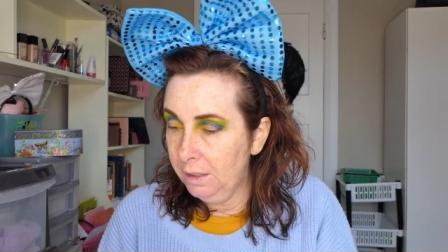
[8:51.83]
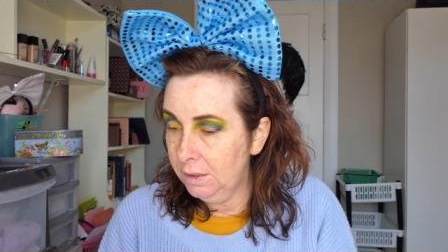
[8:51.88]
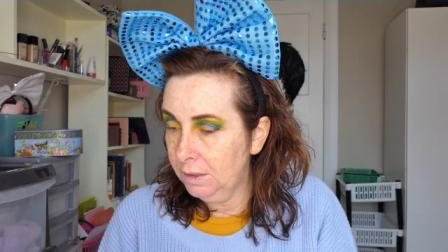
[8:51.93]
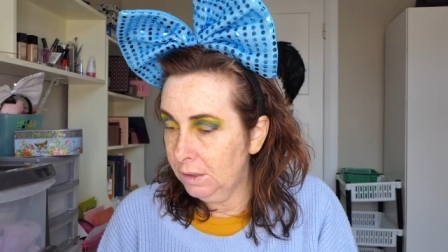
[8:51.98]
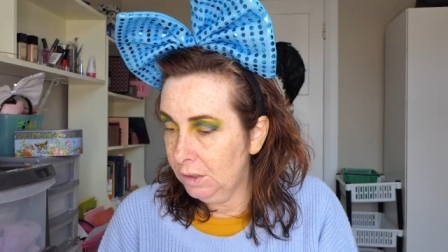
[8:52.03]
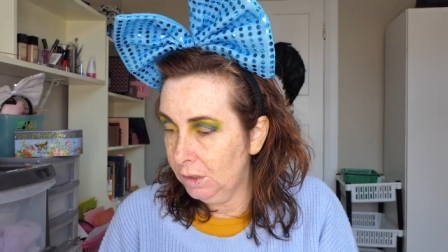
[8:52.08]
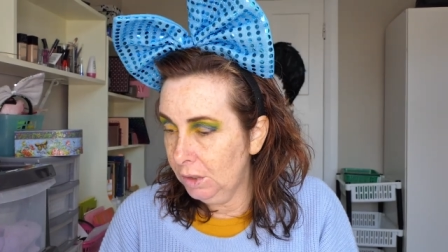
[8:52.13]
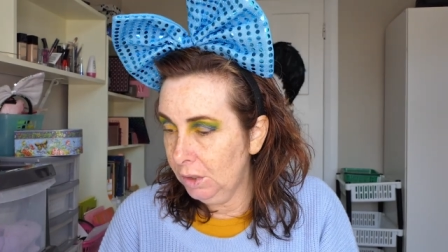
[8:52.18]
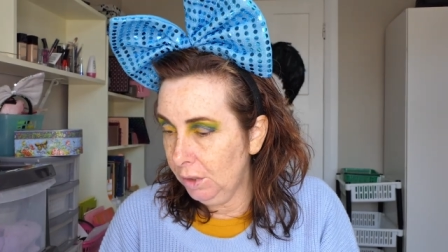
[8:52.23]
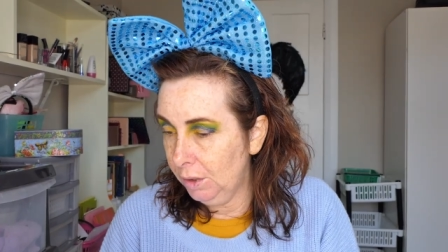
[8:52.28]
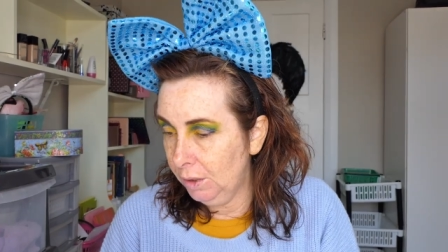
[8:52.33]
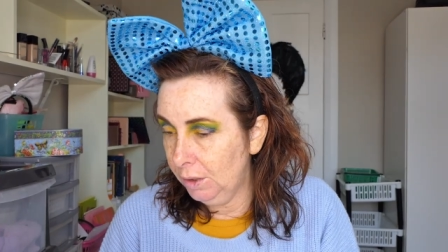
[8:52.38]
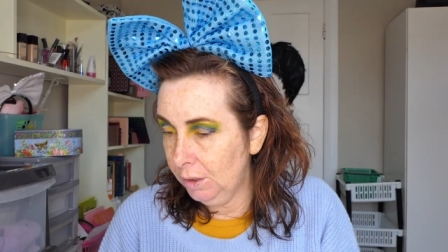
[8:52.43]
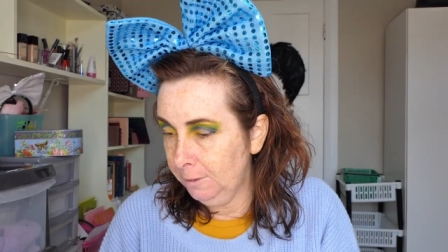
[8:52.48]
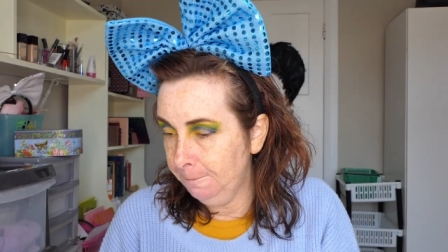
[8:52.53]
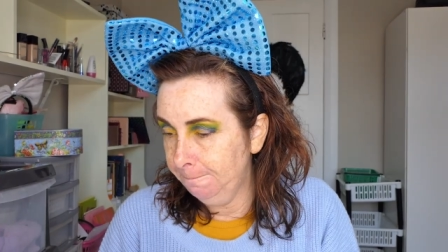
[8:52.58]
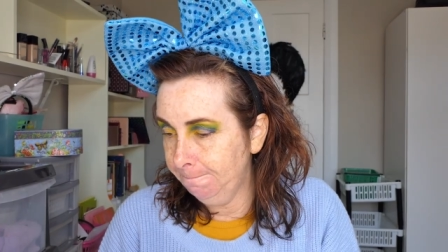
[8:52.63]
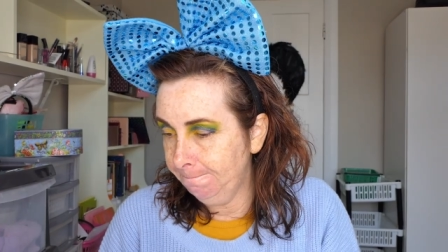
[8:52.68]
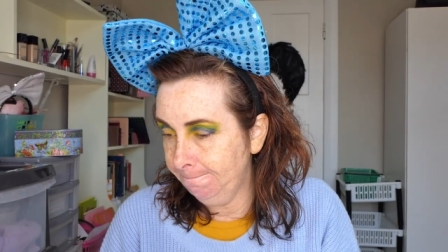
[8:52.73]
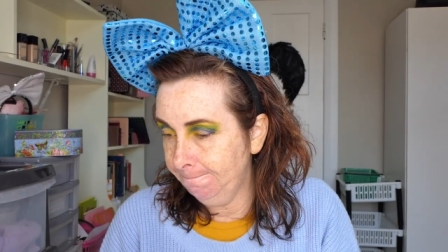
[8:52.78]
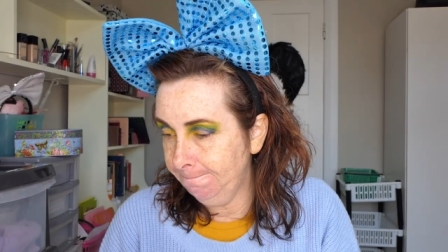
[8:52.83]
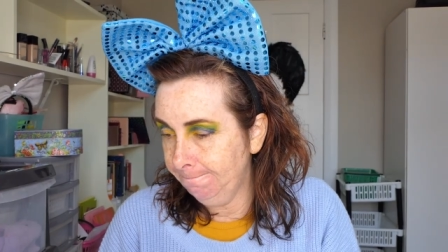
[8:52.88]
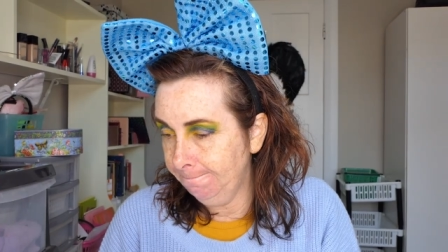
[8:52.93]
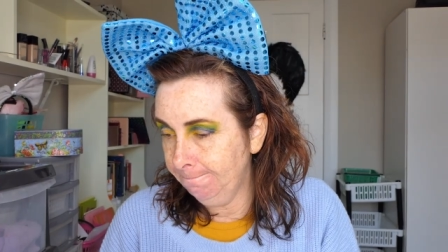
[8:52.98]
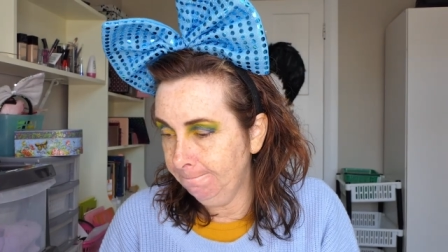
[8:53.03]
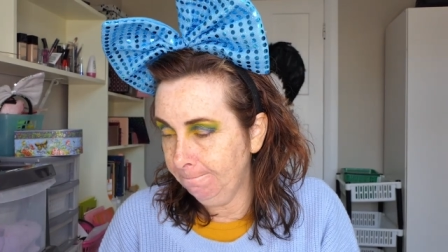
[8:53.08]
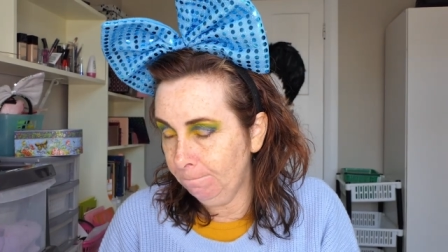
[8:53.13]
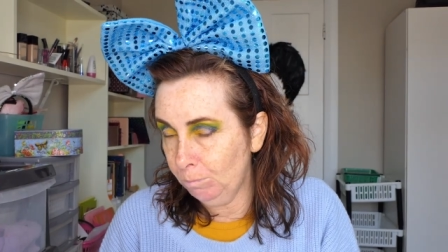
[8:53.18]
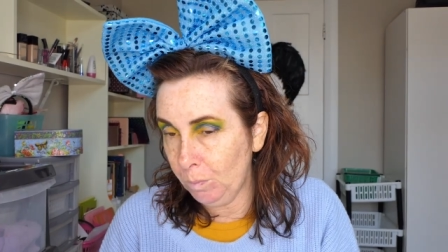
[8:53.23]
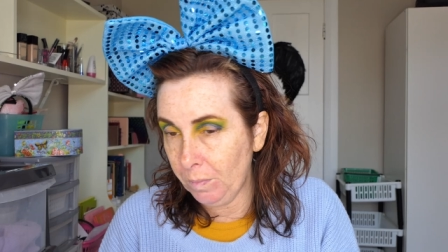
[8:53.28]
So I
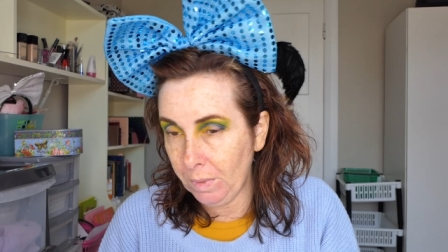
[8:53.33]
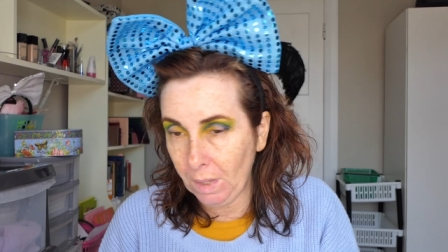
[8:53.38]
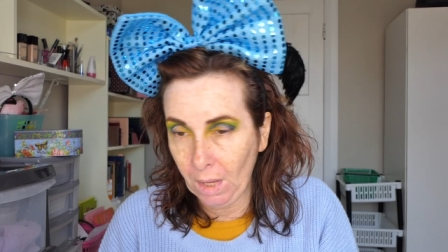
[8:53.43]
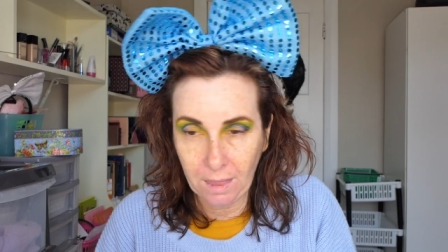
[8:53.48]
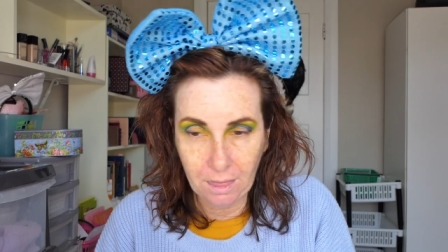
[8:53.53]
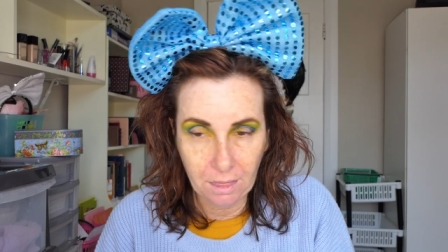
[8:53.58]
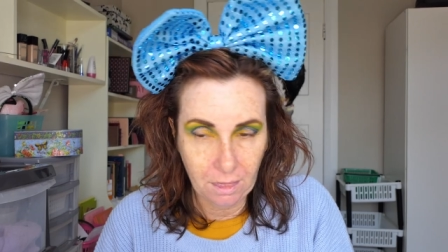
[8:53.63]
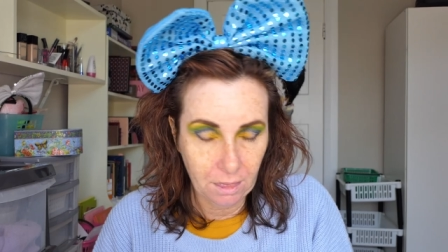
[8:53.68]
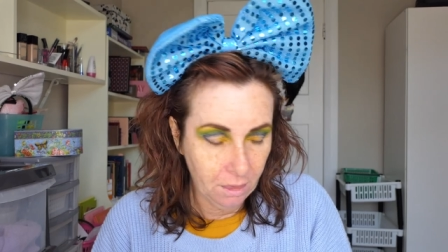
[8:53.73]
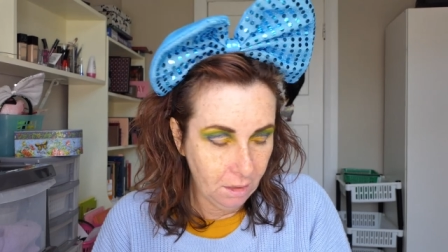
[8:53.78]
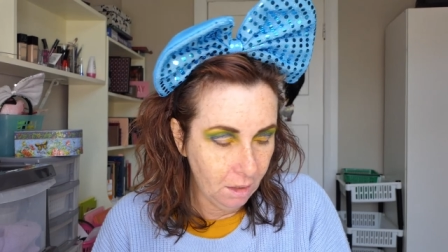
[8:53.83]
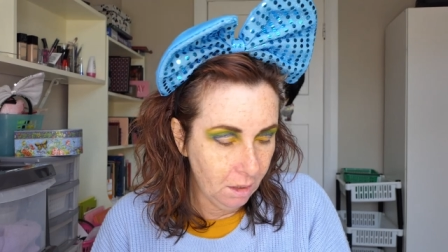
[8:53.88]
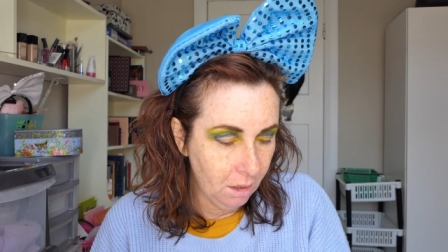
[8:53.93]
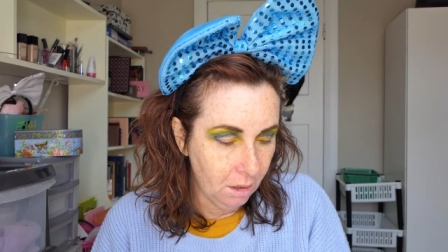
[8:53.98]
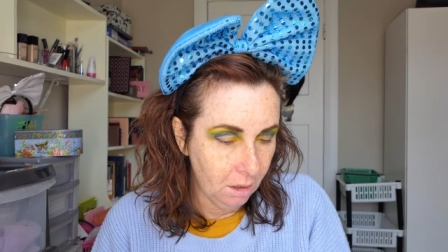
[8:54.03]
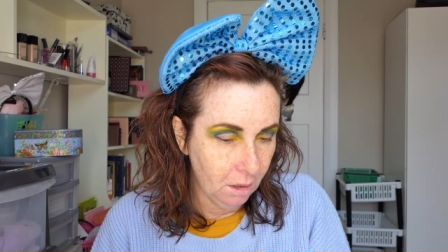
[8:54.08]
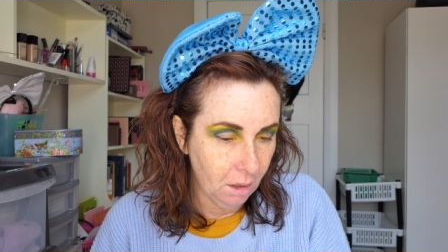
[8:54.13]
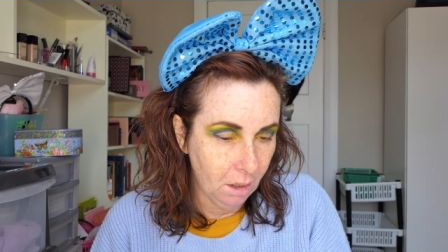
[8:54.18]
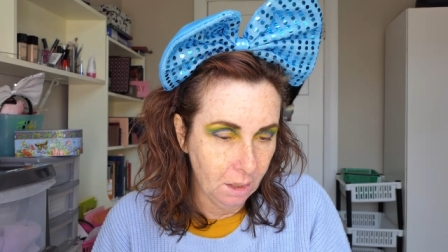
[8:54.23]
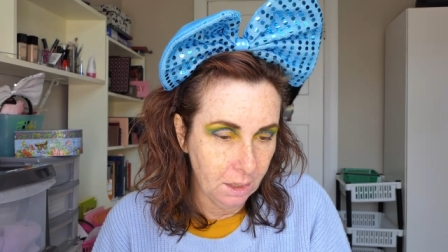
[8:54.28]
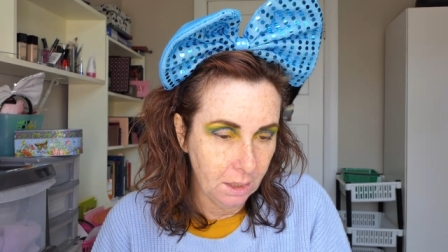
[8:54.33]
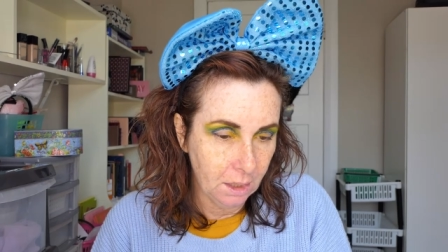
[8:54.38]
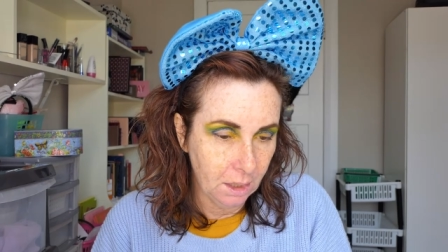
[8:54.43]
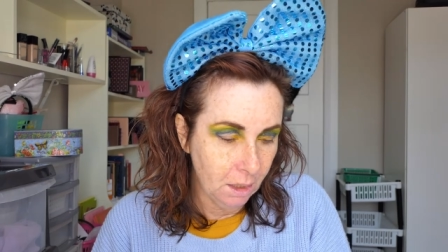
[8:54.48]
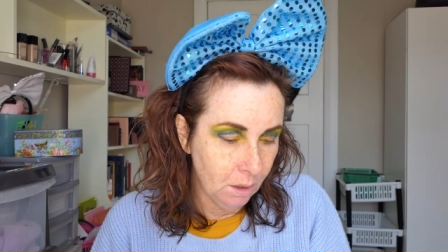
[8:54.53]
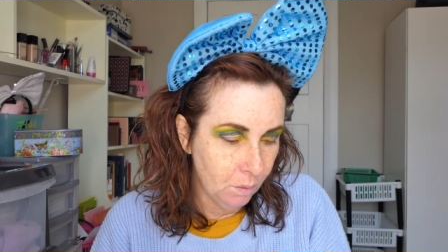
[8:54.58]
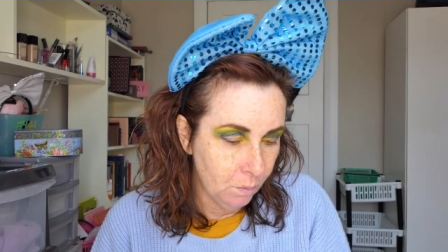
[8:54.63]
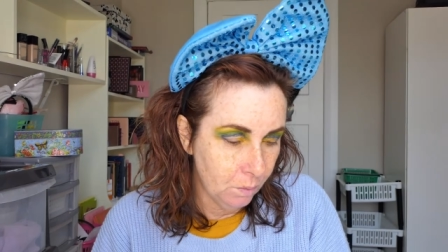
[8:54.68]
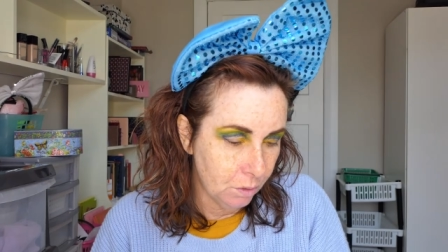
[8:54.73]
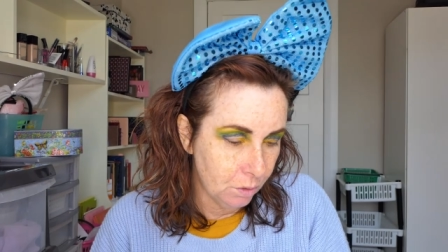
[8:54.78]
think I
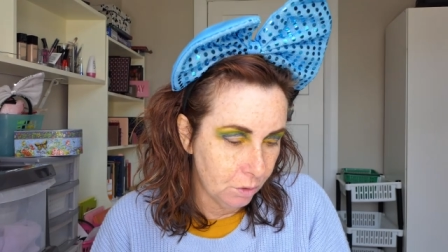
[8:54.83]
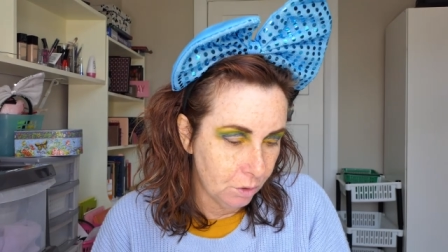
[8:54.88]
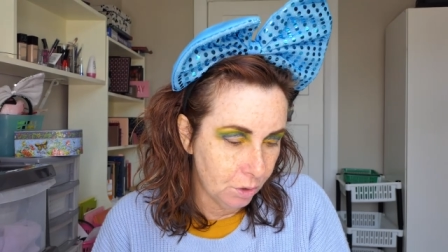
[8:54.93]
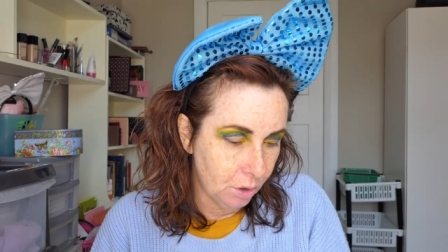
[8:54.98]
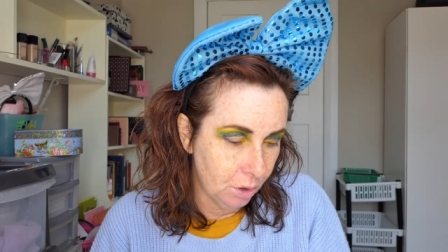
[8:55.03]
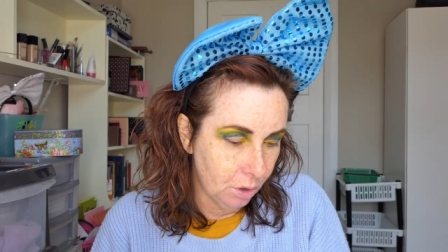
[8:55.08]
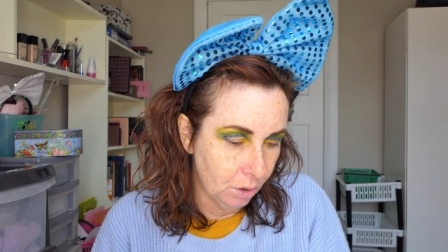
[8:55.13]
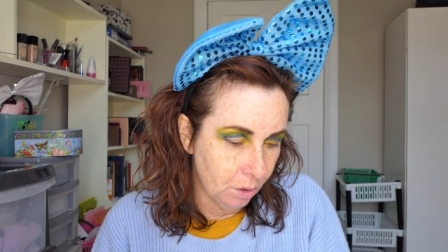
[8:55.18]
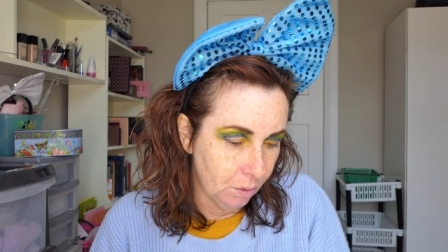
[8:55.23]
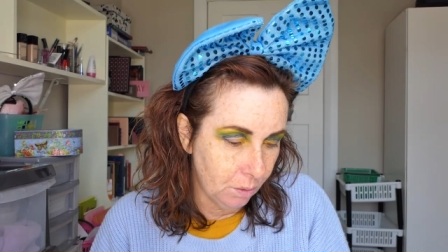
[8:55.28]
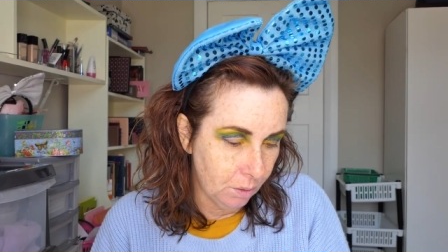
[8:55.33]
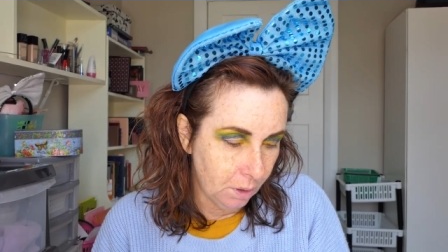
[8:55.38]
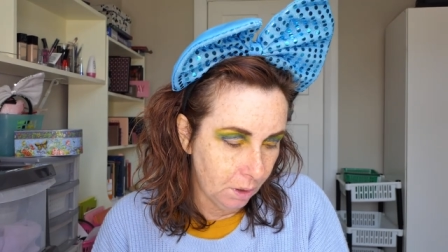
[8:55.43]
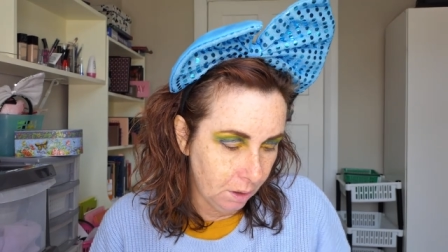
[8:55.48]
now want to go